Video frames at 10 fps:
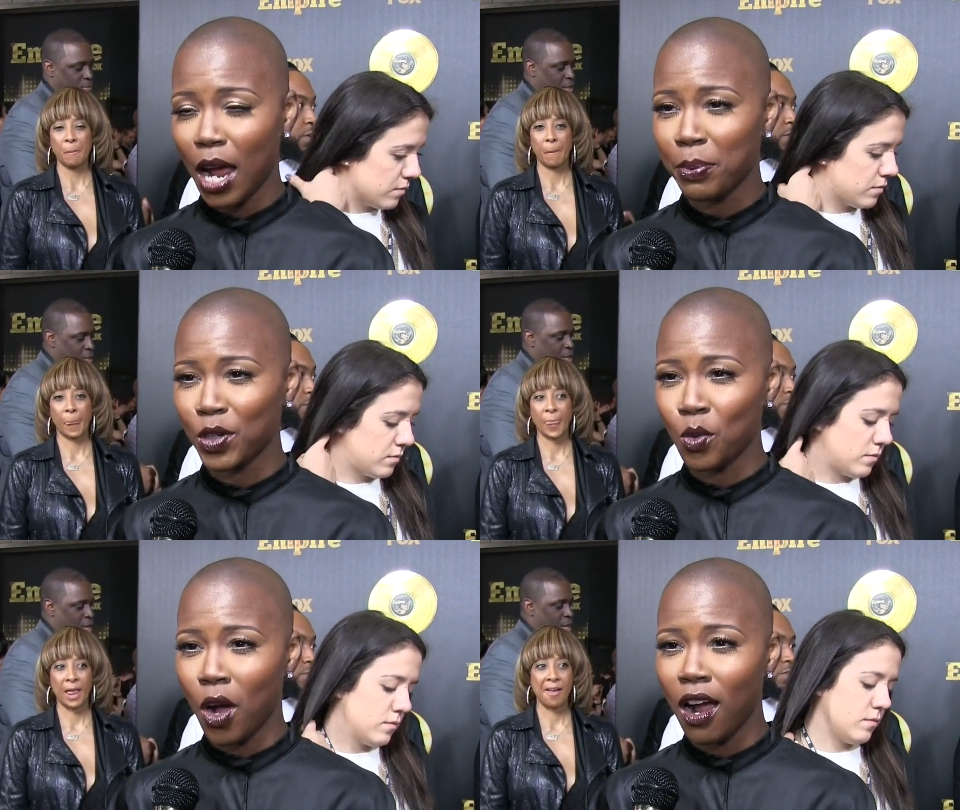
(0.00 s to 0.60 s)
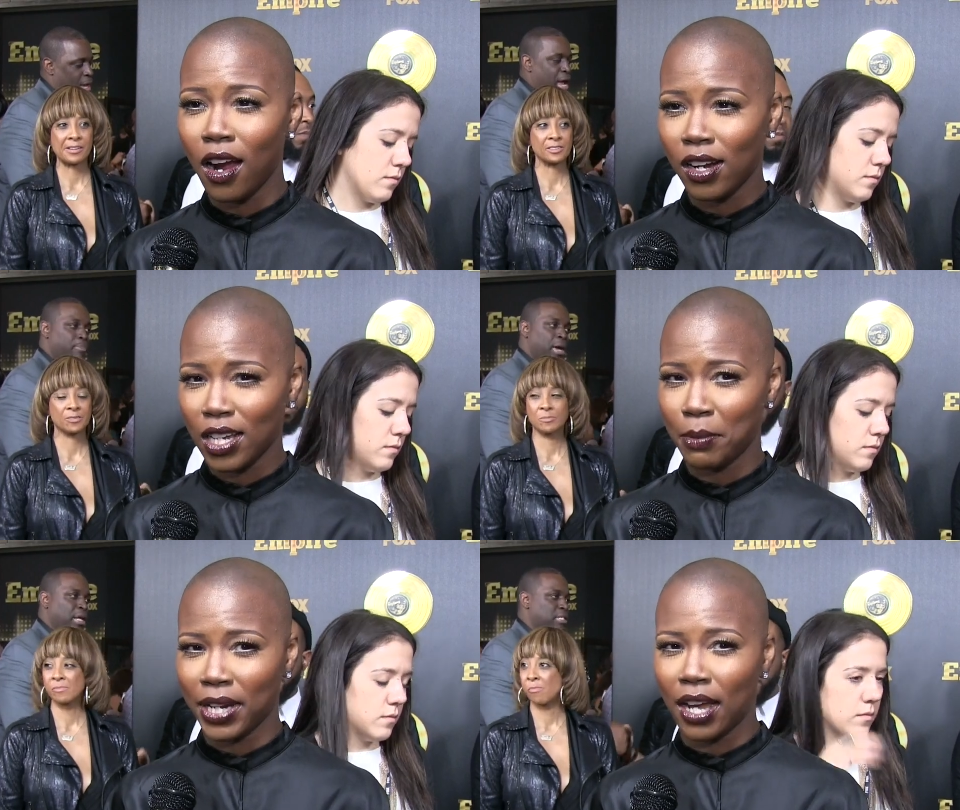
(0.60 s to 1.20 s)
Speaker 1: Opera
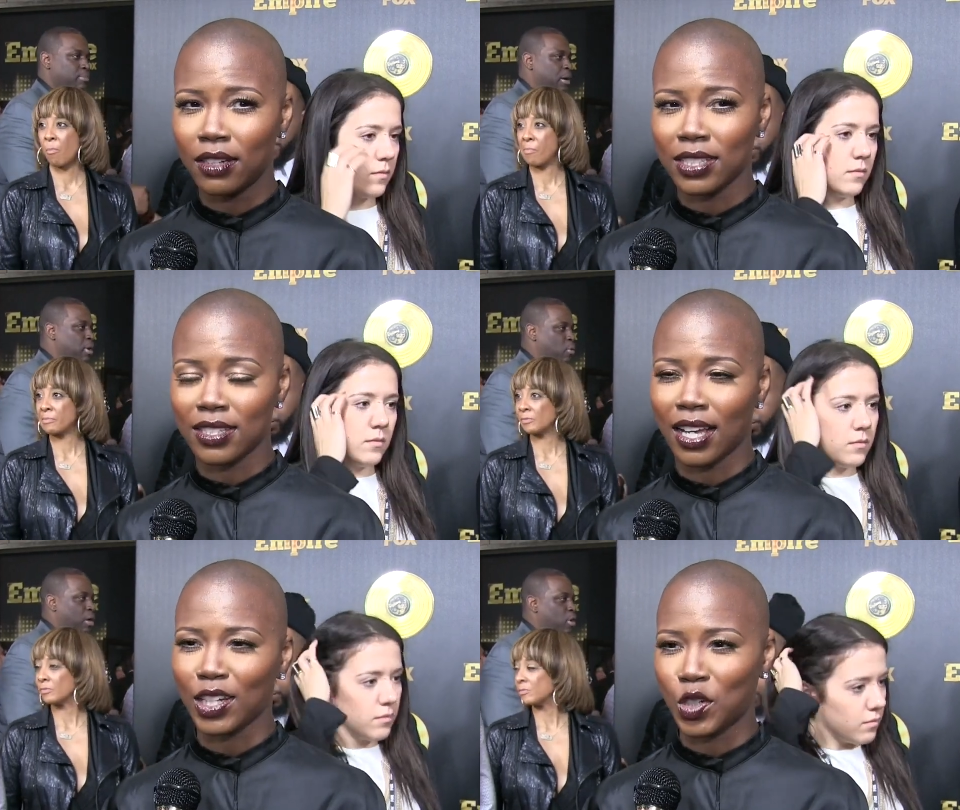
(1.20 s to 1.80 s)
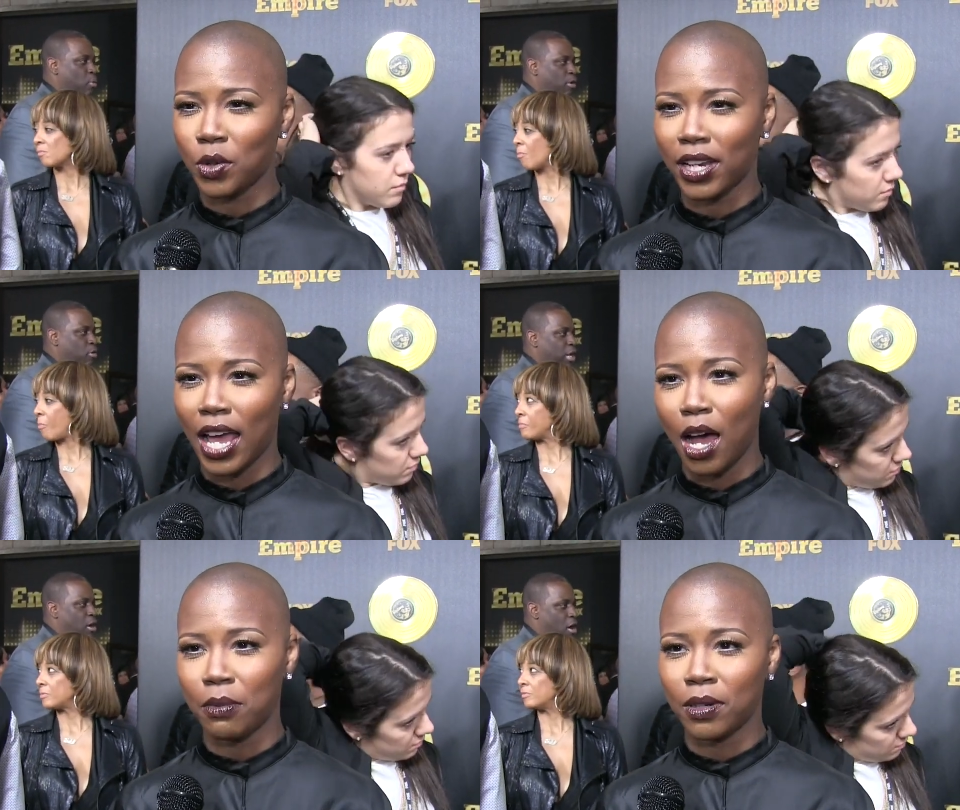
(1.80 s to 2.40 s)
Noir coming out. It's like a
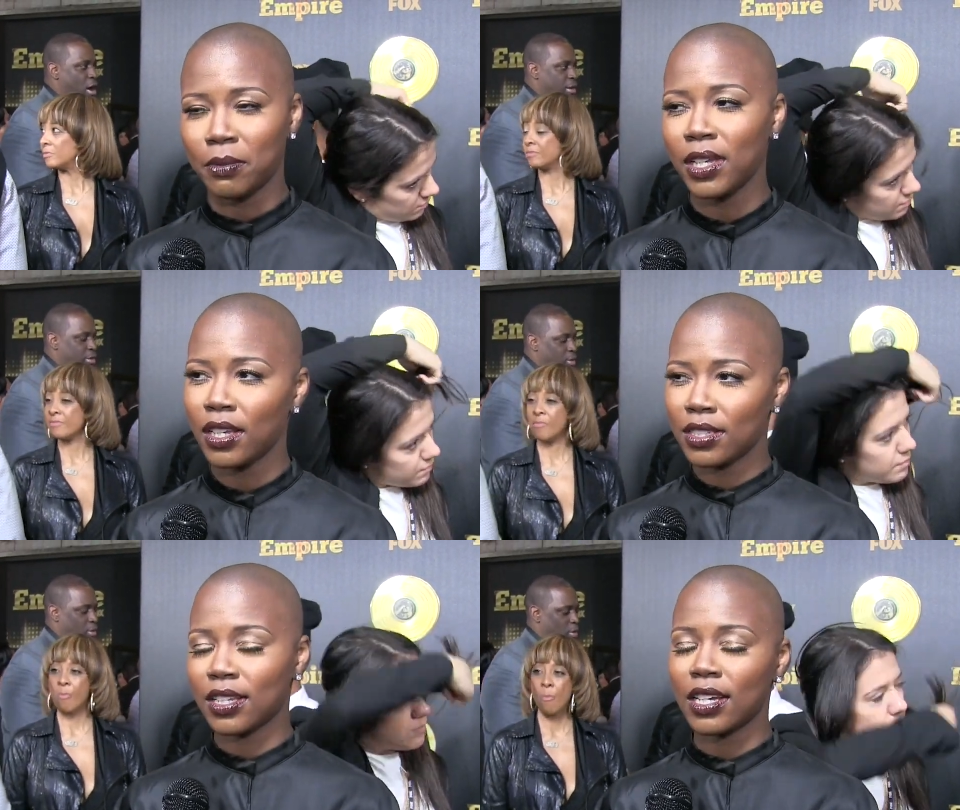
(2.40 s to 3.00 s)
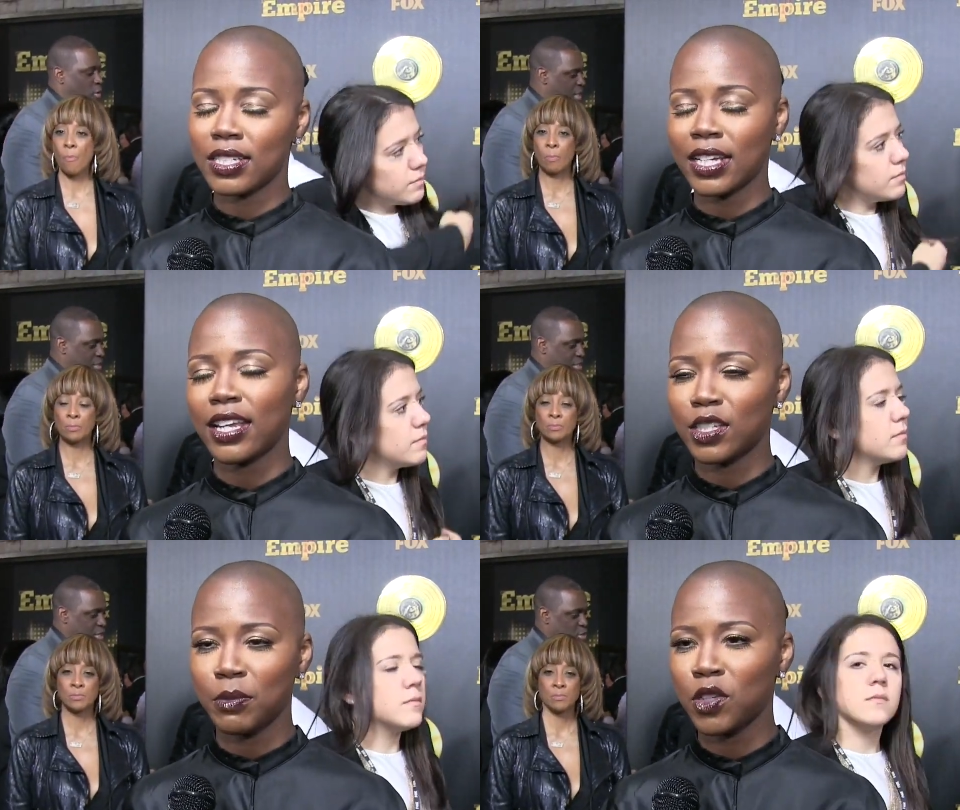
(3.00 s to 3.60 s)
duet album. It's gonna change